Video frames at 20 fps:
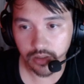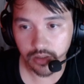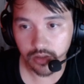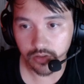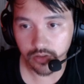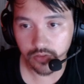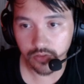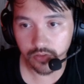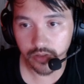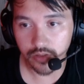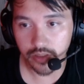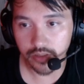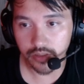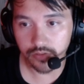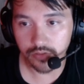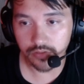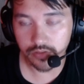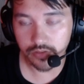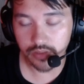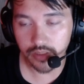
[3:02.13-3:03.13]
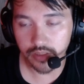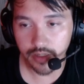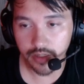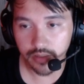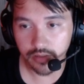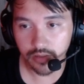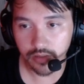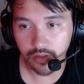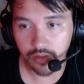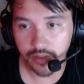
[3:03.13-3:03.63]
Encore I used that
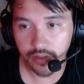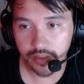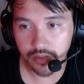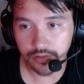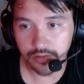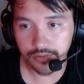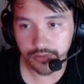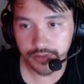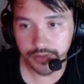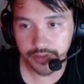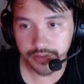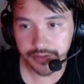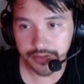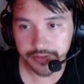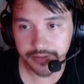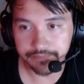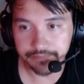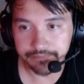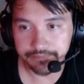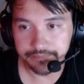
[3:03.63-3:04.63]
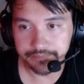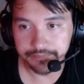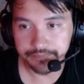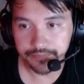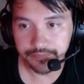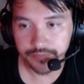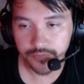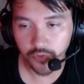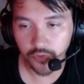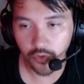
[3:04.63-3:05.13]
had no echoes on it
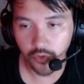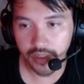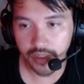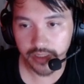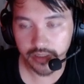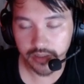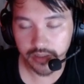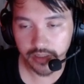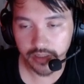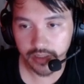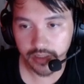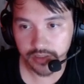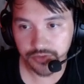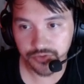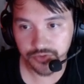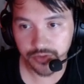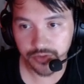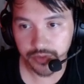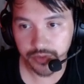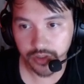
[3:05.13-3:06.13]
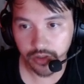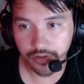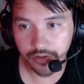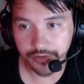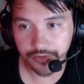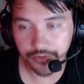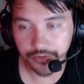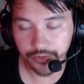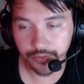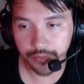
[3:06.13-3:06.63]
or anything. I stripped to
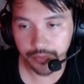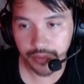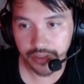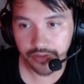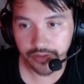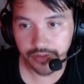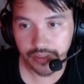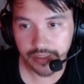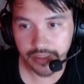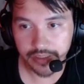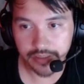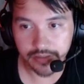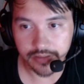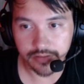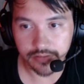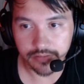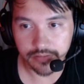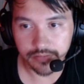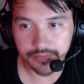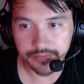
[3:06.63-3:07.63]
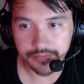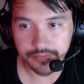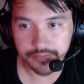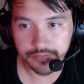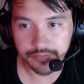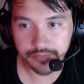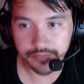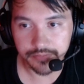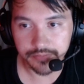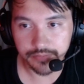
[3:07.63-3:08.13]
Encore bare naked.
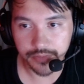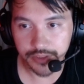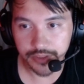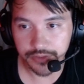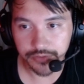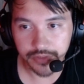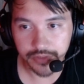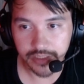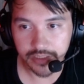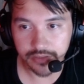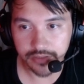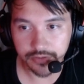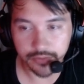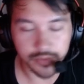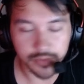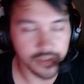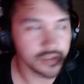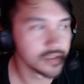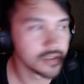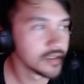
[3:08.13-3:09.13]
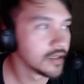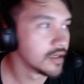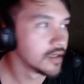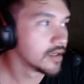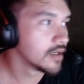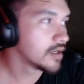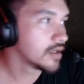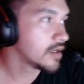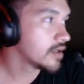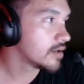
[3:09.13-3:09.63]
Please don't cancel me.
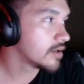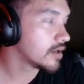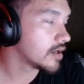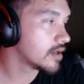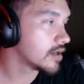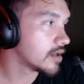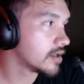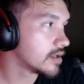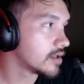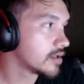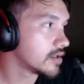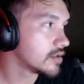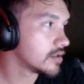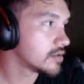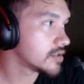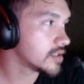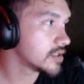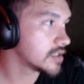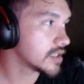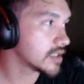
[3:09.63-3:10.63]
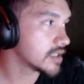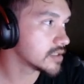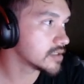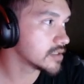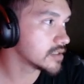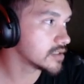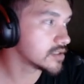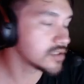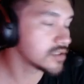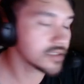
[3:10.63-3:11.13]
To test
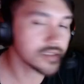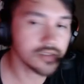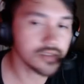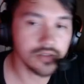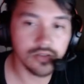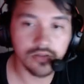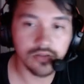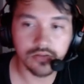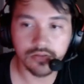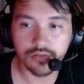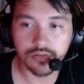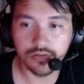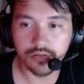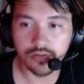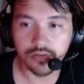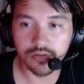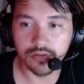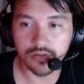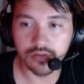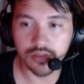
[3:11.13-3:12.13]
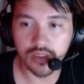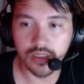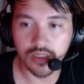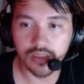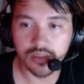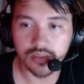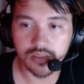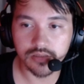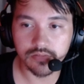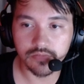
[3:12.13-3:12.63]
this just so there's
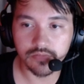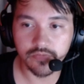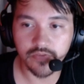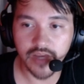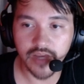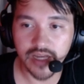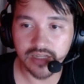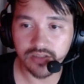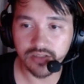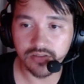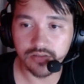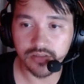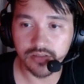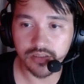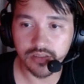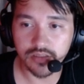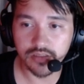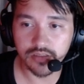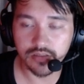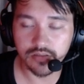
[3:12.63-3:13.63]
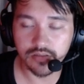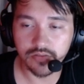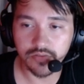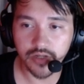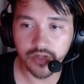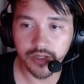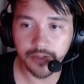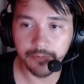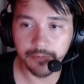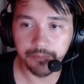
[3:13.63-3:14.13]
less factors in it,
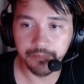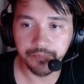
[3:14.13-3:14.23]
right?